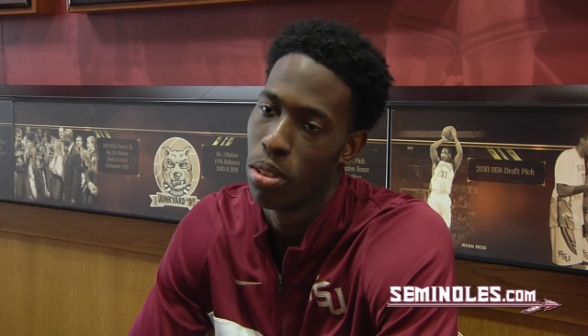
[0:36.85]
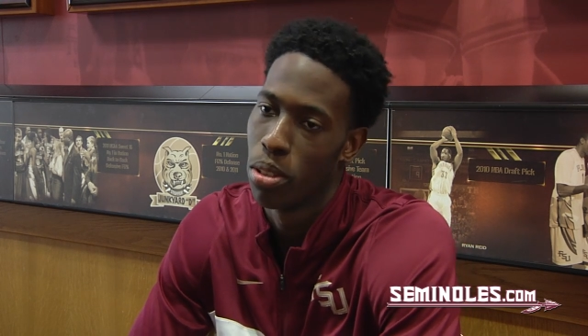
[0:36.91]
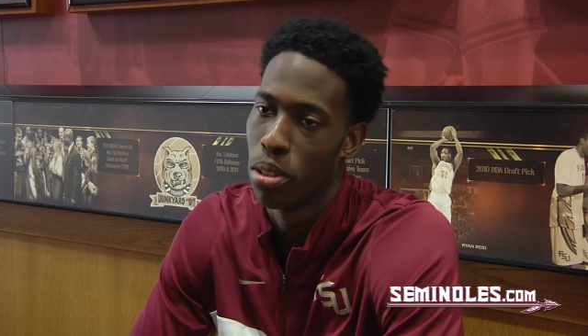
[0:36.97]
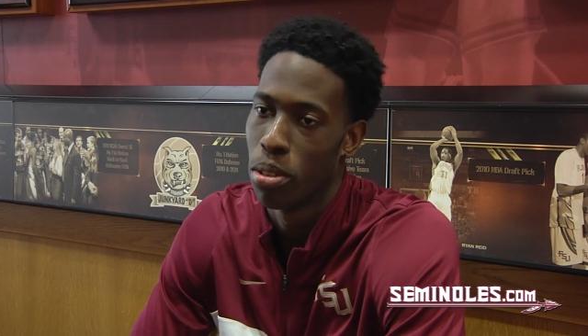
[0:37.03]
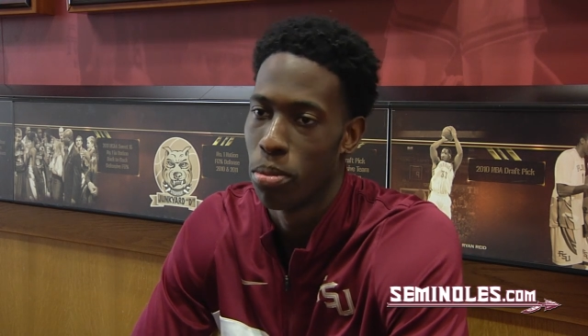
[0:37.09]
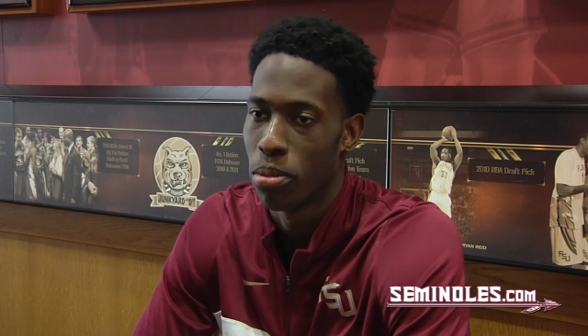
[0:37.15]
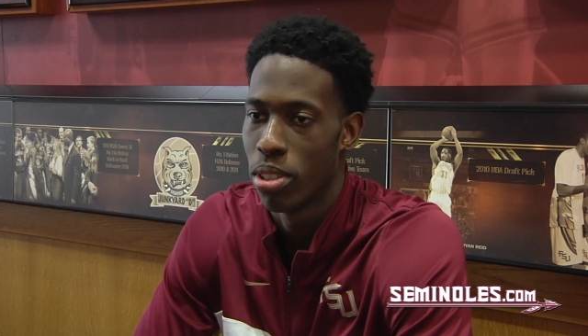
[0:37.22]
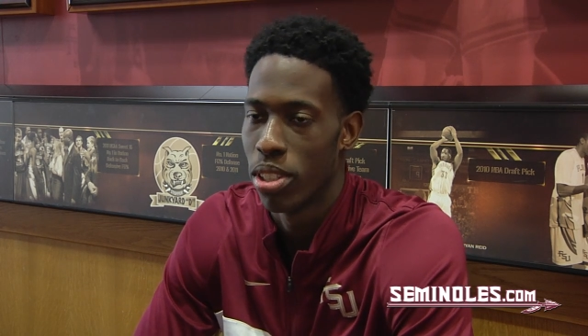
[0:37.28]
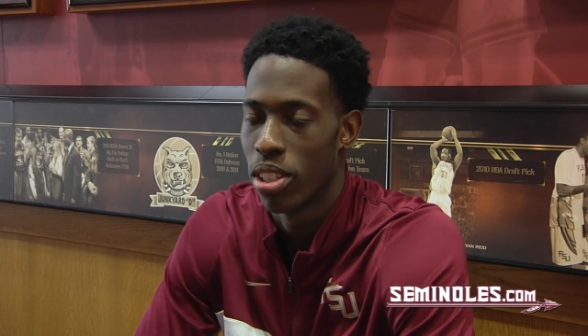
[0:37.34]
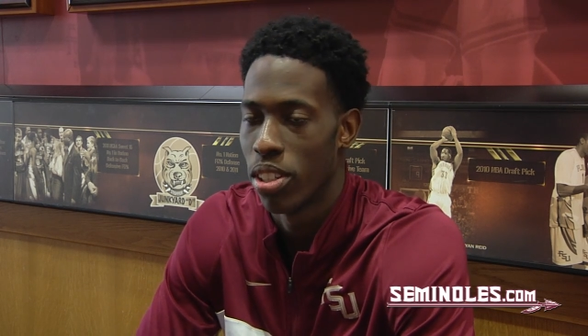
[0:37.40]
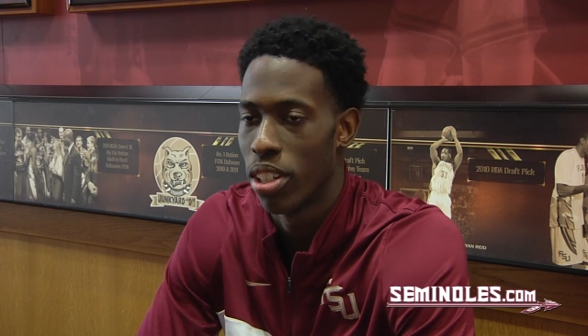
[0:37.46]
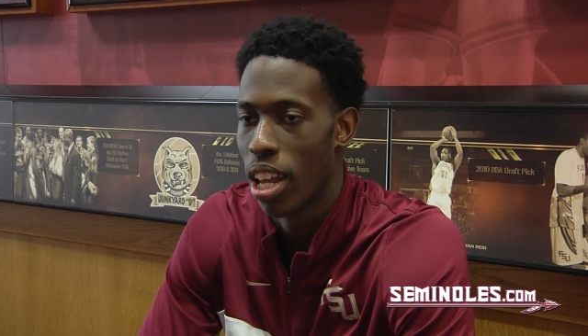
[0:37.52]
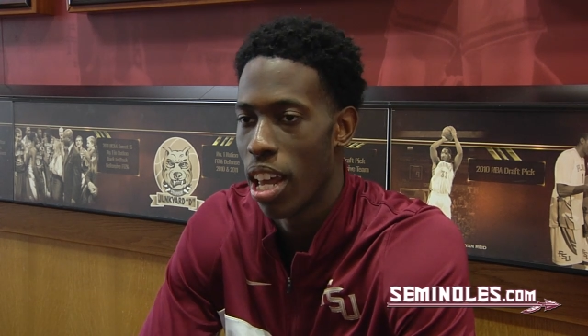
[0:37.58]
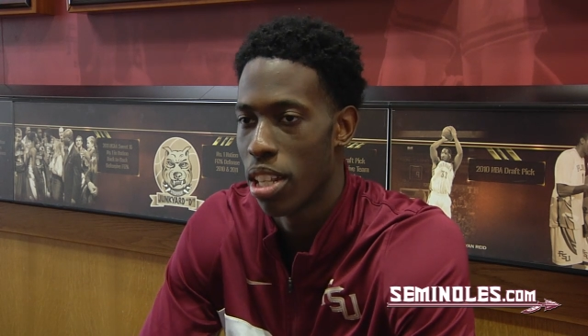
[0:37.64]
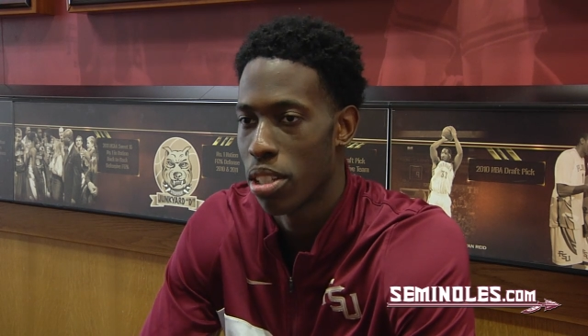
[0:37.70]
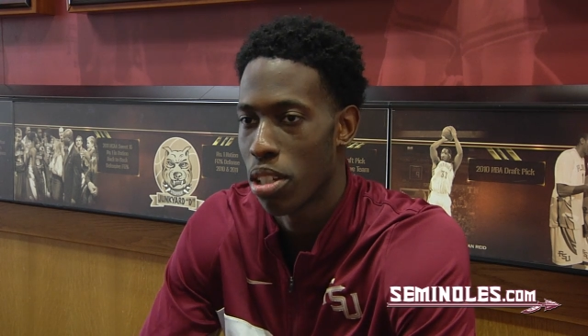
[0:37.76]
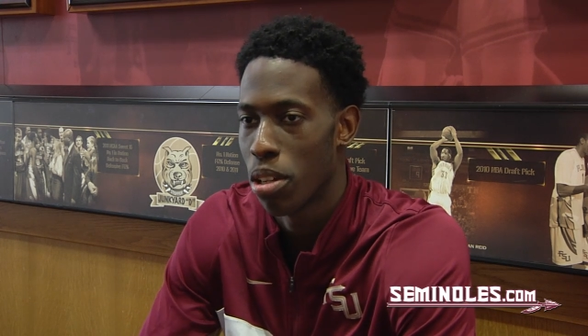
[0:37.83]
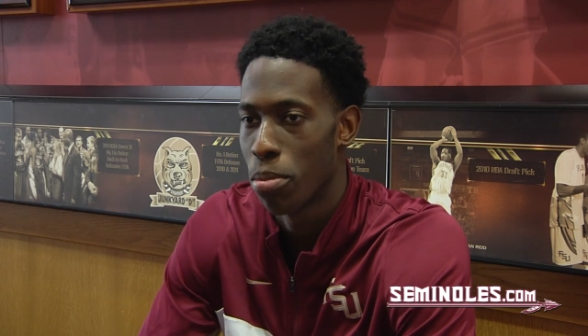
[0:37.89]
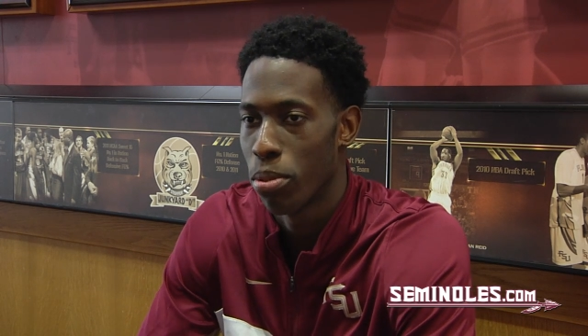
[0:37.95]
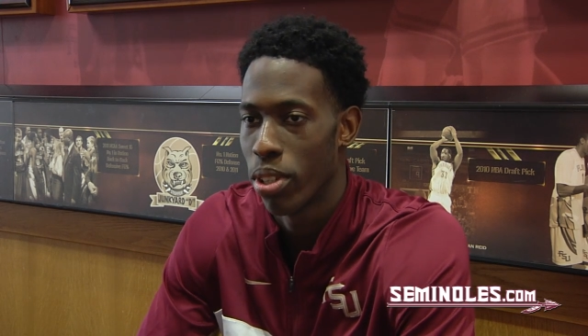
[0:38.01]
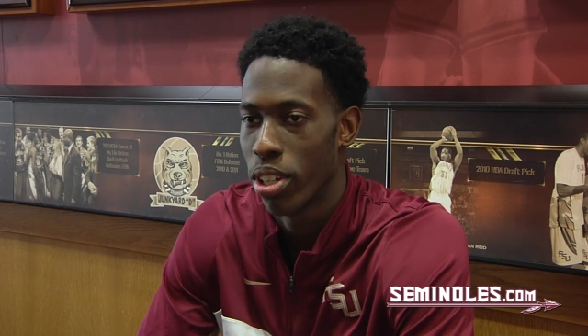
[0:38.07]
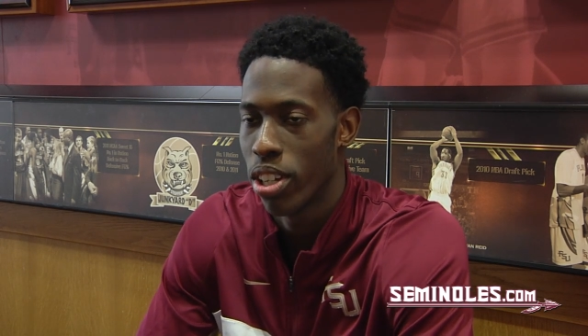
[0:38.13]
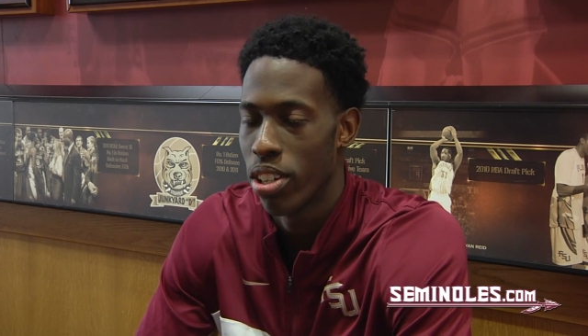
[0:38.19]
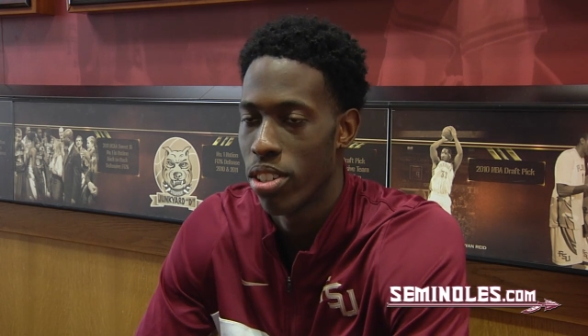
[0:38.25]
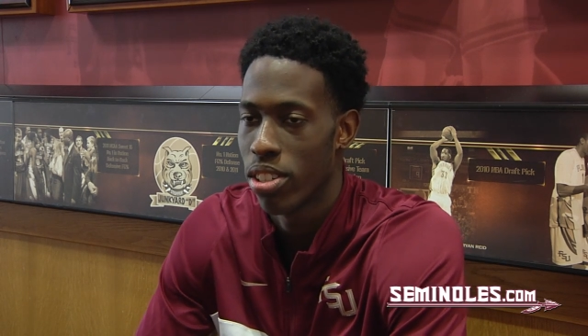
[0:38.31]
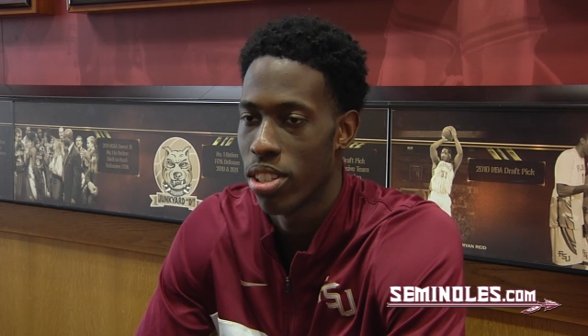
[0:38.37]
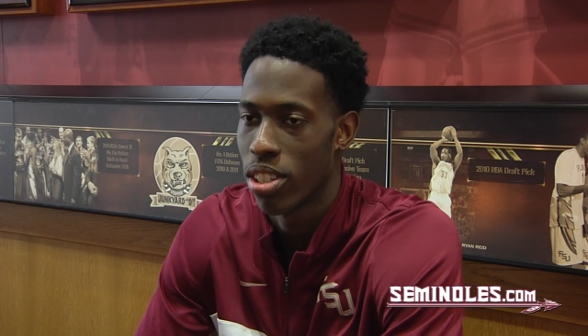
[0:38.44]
um, in the last couple years.